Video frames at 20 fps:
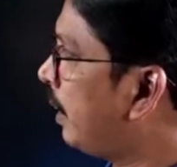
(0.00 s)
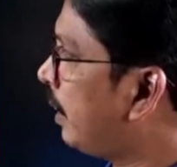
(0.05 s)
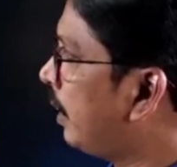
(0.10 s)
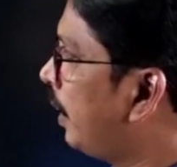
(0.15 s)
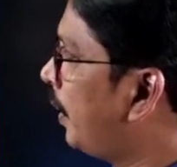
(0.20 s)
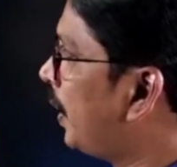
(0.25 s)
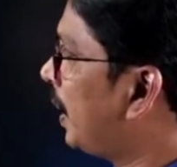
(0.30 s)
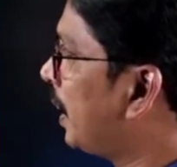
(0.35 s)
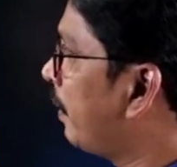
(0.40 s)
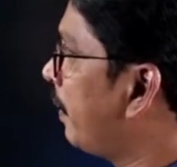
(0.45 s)

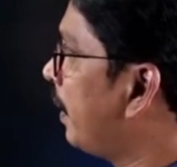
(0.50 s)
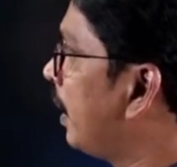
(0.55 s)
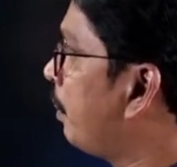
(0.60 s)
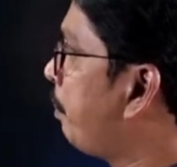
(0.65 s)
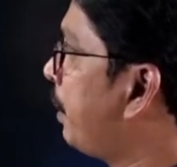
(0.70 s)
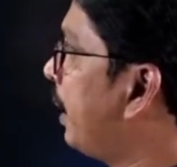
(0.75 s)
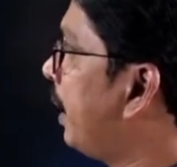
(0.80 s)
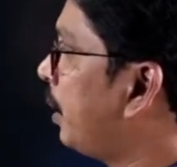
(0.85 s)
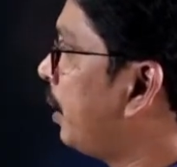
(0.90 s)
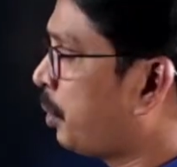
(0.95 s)
you are going
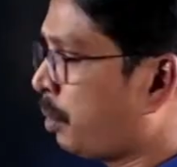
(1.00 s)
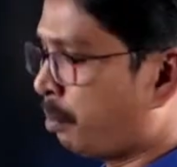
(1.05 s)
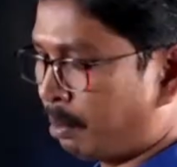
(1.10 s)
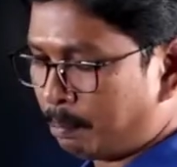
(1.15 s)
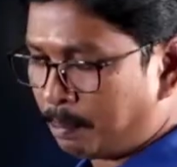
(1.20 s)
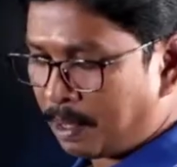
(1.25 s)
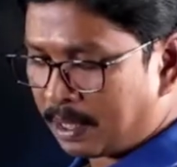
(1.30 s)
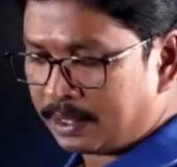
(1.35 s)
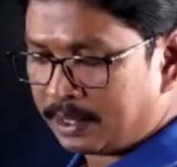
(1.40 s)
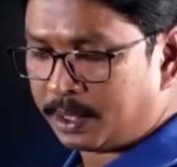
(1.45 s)
PA should be
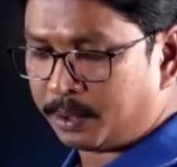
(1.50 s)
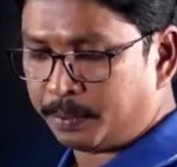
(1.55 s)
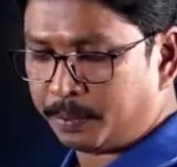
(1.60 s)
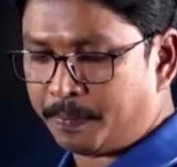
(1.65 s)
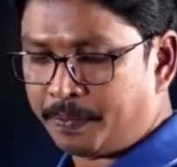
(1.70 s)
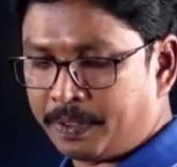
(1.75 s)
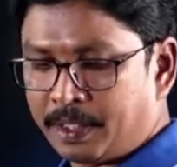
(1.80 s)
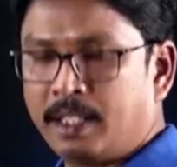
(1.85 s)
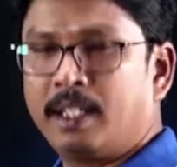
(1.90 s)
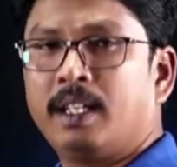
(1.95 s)
positive.
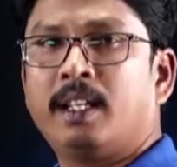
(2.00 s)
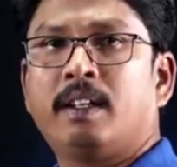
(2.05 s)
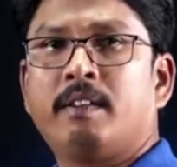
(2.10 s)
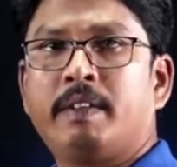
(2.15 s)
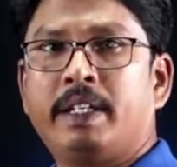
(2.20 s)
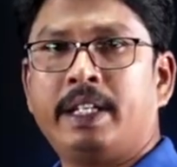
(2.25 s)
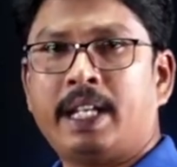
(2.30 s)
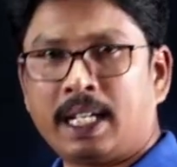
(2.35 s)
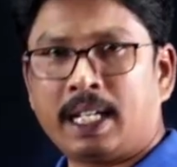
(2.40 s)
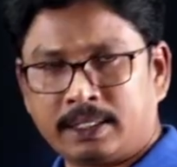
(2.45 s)

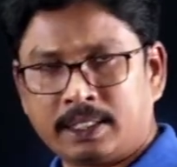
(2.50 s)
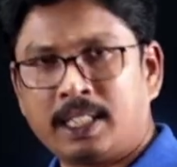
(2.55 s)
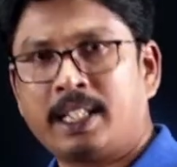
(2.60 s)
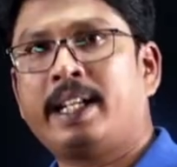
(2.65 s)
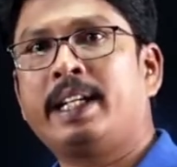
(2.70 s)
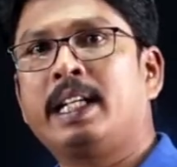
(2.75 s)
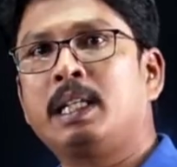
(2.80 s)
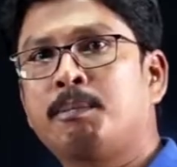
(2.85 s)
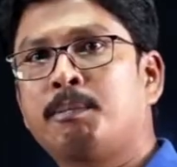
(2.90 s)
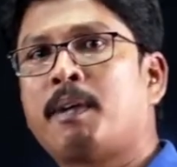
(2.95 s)
When
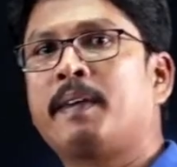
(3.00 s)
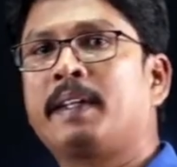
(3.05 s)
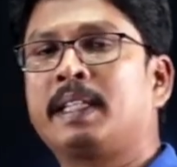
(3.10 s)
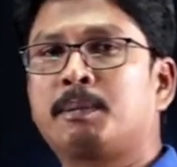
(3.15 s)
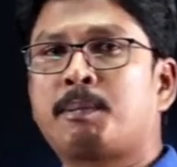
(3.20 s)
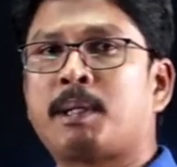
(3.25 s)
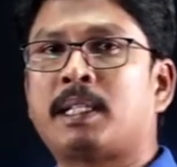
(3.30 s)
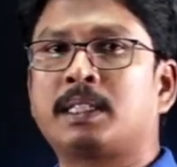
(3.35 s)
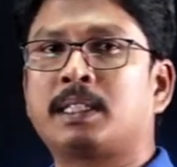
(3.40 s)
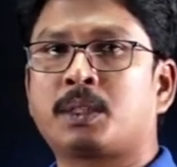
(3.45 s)
accelerating power is
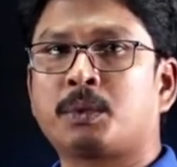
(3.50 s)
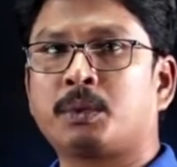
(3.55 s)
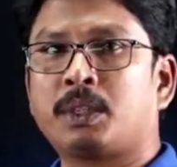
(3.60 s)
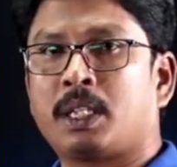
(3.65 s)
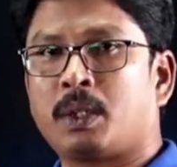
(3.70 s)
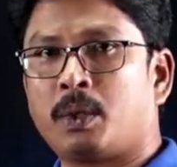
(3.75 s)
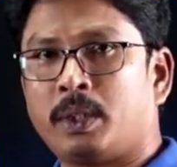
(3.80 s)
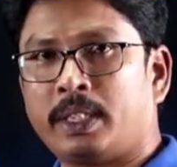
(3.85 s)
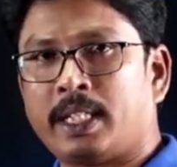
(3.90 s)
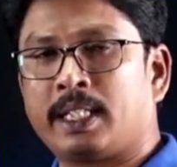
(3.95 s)
positive,
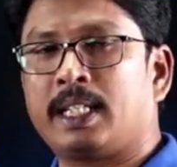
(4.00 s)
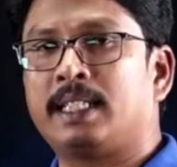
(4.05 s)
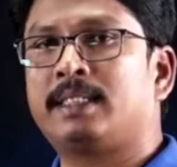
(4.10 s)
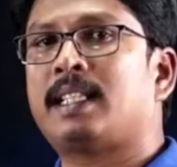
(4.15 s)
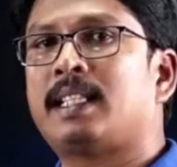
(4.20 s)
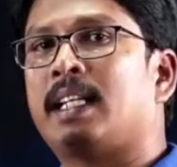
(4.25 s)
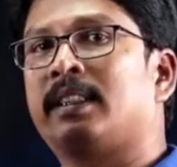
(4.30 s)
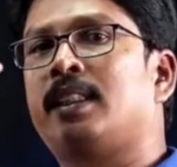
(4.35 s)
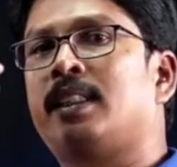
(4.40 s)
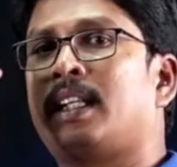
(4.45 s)
the rotor gets
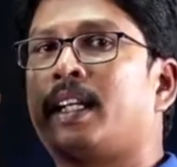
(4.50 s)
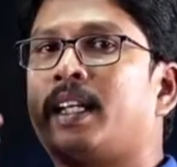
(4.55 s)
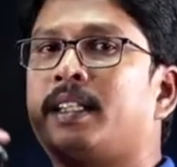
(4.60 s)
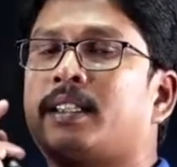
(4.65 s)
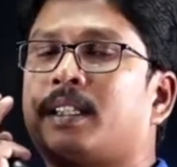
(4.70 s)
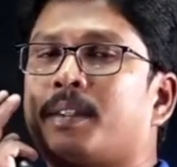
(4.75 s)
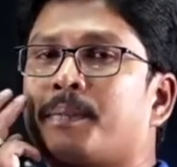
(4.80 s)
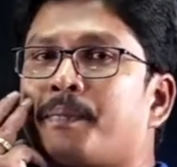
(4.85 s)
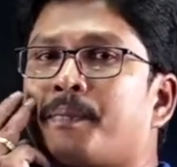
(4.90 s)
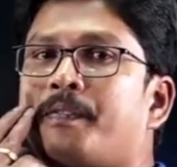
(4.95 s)

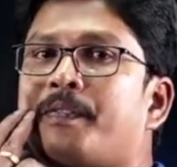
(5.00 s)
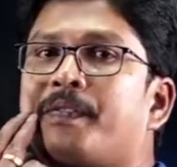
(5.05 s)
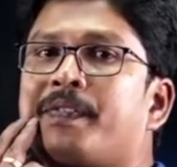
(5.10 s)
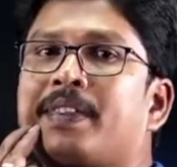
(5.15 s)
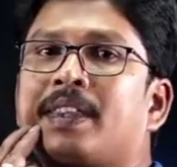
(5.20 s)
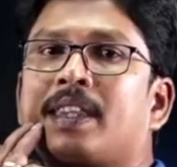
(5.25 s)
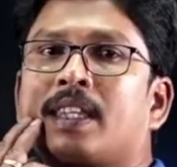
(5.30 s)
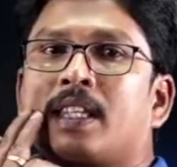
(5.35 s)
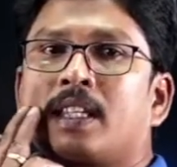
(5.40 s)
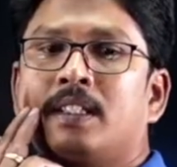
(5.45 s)
acceleration.
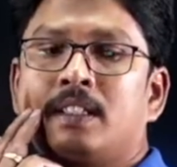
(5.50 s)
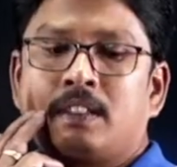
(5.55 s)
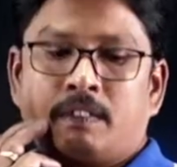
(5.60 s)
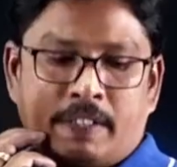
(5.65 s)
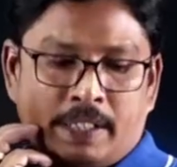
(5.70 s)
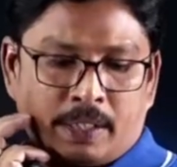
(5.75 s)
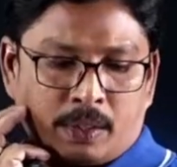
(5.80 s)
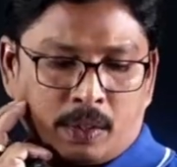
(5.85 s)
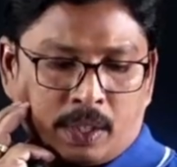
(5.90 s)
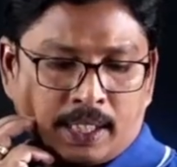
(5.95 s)

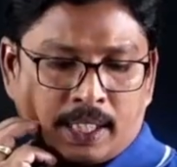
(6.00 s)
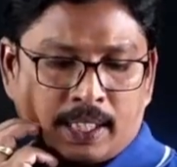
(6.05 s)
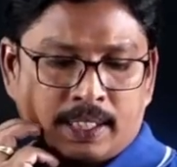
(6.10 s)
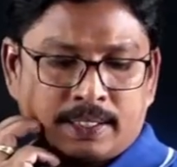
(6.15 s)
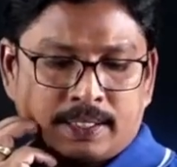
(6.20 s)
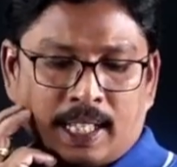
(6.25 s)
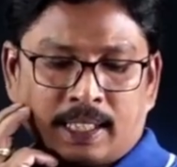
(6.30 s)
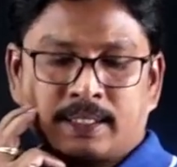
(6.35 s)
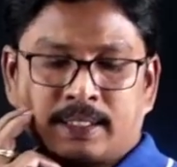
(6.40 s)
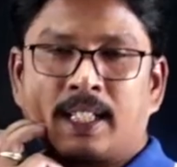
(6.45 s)
When rotor
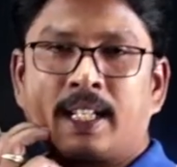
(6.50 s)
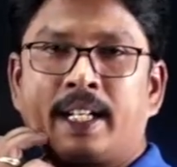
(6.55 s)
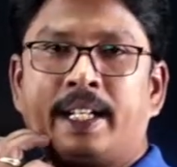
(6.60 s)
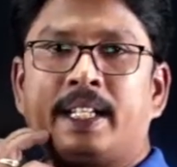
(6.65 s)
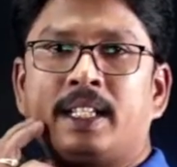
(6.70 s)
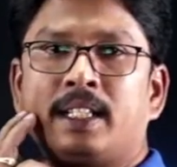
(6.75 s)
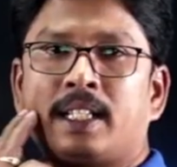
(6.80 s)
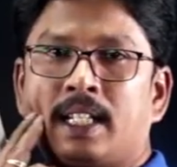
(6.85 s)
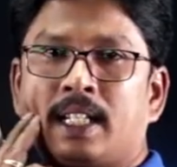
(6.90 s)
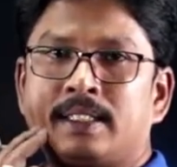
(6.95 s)
is
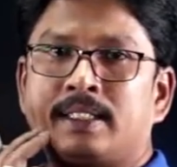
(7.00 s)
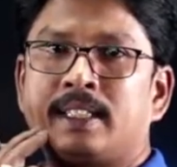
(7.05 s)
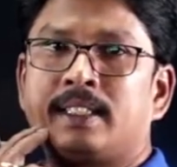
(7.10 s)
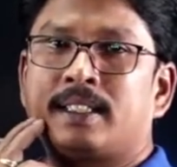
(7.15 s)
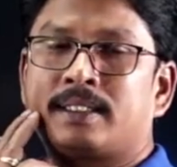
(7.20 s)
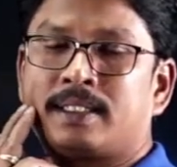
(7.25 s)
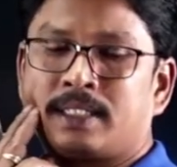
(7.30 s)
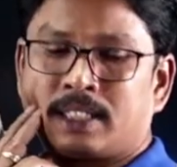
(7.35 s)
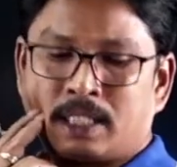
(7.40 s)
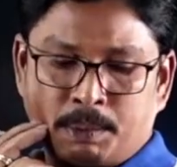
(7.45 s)
accelerating, can I say
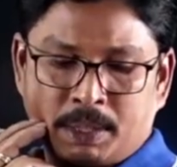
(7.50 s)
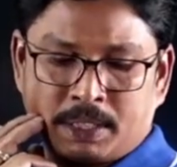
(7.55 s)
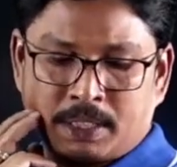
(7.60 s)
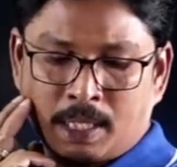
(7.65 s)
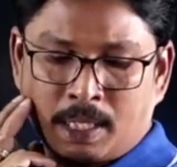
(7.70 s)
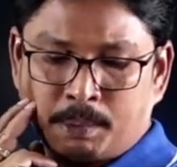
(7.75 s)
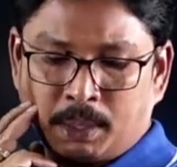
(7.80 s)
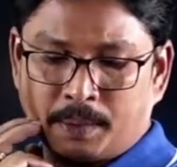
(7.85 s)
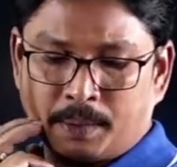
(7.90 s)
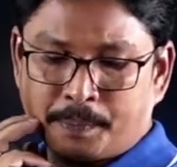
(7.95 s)
the system is
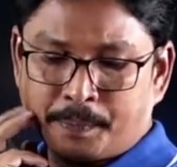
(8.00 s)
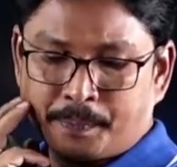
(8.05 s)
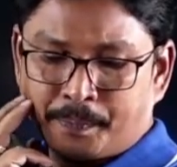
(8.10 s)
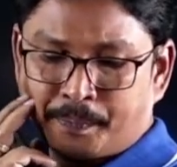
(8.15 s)
stable?